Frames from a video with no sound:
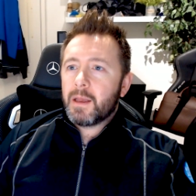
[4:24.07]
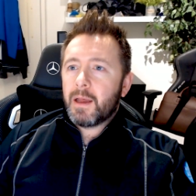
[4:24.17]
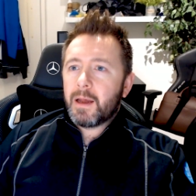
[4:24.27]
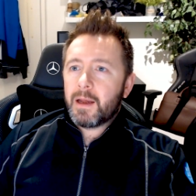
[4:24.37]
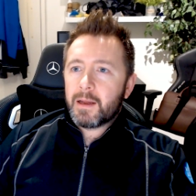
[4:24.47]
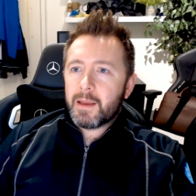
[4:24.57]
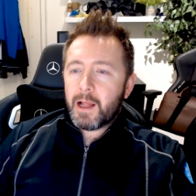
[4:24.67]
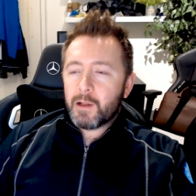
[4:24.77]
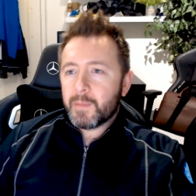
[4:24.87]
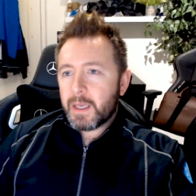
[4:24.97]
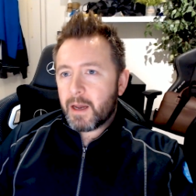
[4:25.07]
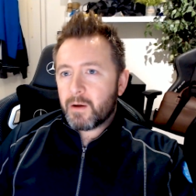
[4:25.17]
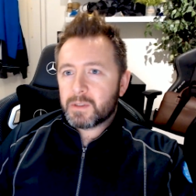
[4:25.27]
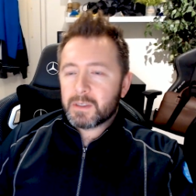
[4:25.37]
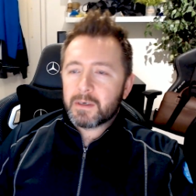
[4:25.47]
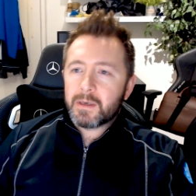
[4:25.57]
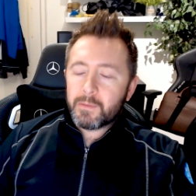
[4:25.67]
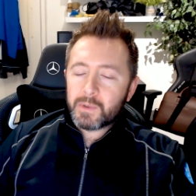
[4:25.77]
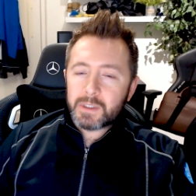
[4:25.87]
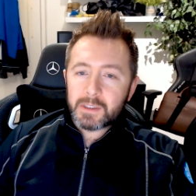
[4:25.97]
helped me out,
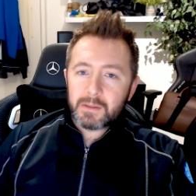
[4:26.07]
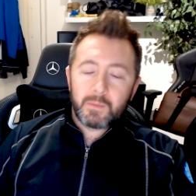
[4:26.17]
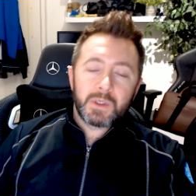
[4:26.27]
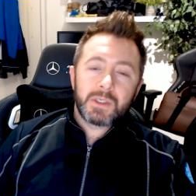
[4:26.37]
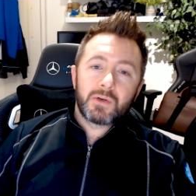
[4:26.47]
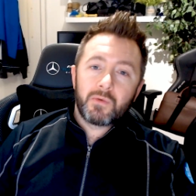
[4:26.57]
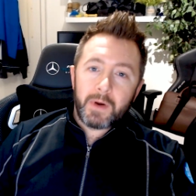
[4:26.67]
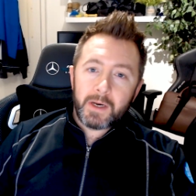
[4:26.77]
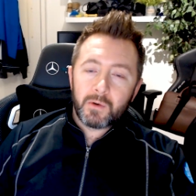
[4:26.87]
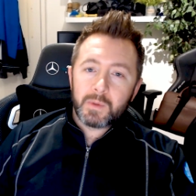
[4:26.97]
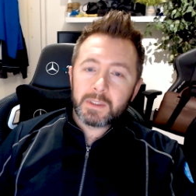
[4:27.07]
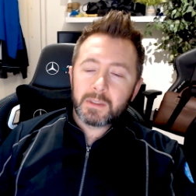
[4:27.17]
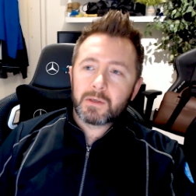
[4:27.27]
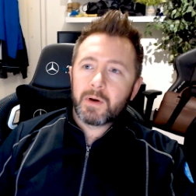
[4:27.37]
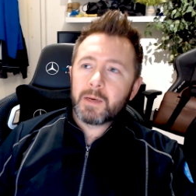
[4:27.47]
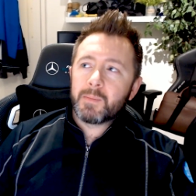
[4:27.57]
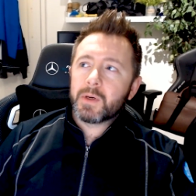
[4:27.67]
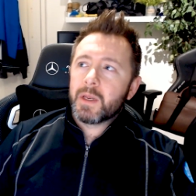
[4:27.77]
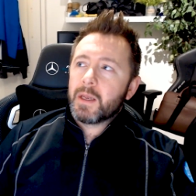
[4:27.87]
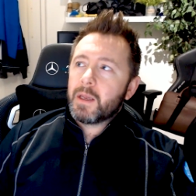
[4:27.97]
and which is great, always is great,
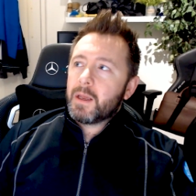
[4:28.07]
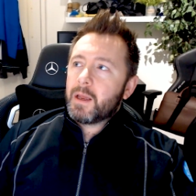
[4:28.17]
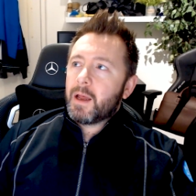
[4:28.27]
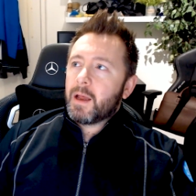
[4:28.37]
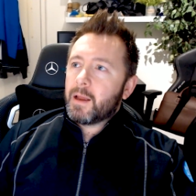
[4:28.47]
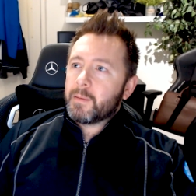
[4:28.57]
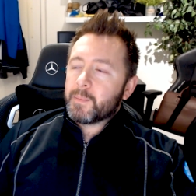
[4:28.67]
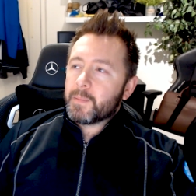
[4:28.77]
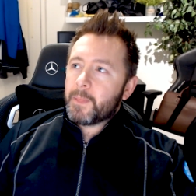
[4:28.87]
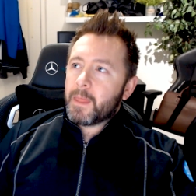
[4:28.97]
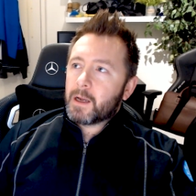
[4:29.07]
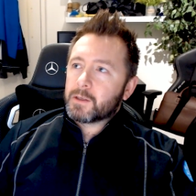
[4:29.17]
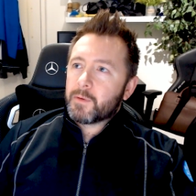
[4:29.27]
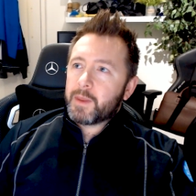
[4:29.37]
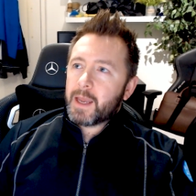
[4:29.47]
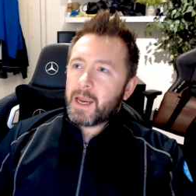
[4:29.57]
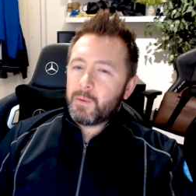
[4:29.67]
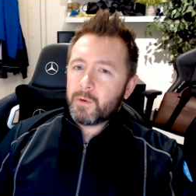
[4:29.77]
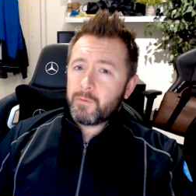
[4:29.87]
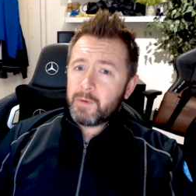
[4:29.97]
but I don't think
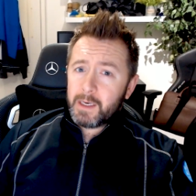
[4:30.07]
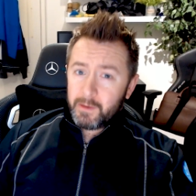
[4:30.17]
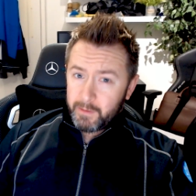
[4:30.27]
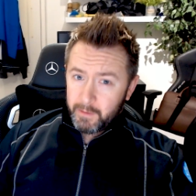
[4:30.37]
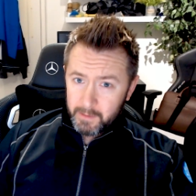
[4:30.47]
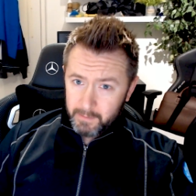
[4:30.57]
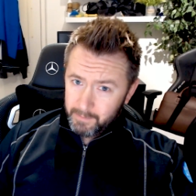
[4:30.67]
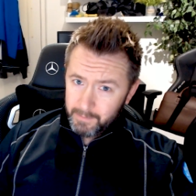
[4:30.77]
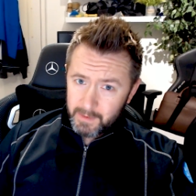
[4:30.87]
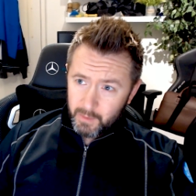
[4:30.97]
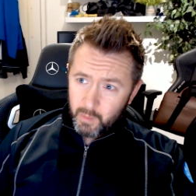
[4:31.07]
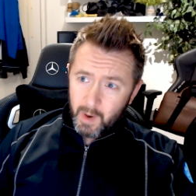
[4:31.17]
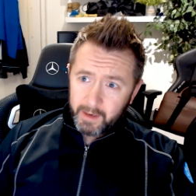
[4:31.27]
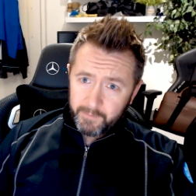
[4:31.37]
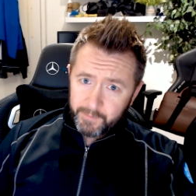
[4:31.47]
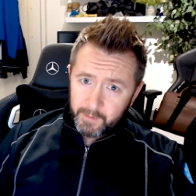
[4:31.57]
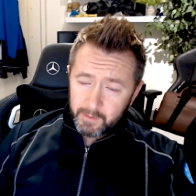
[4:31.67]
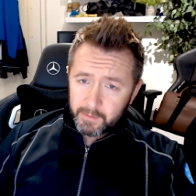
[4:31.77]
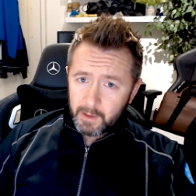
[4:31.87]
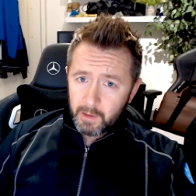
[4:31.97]
anyone really, other than the wife
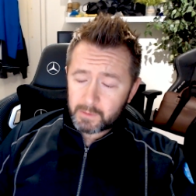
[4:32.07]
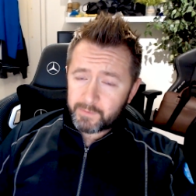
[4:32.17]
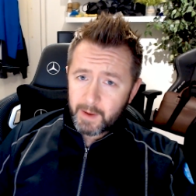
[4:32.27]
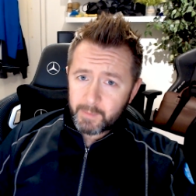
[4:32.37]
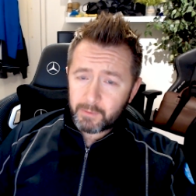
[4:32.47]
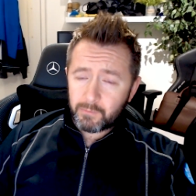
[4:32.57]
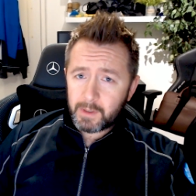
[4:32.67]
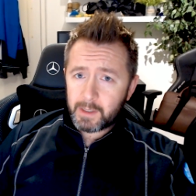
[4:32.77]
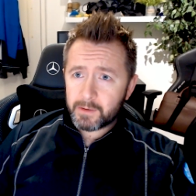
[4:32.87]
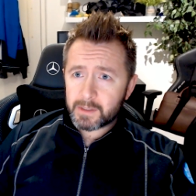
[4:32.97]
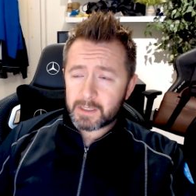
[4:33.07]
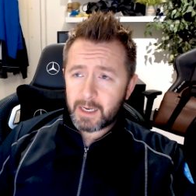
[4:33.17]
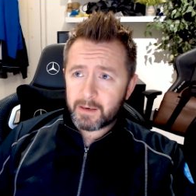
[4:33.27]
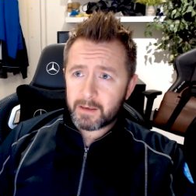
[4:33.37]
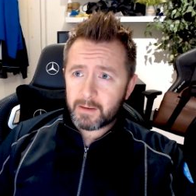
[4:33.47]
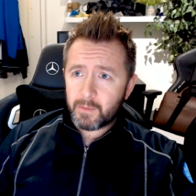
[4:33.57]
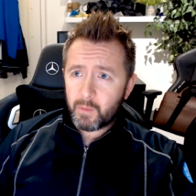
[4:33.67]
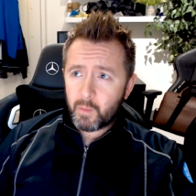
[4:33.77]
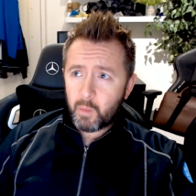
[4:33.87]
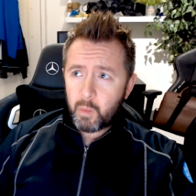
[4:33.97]
and close family, really understand
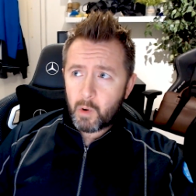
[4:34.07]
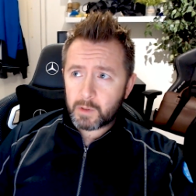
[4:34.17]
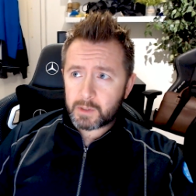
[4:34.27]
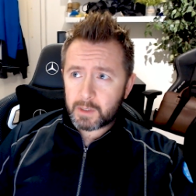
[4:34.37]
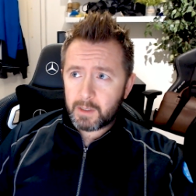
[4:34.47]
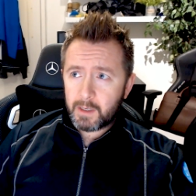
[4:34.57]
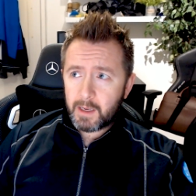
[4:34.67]
what's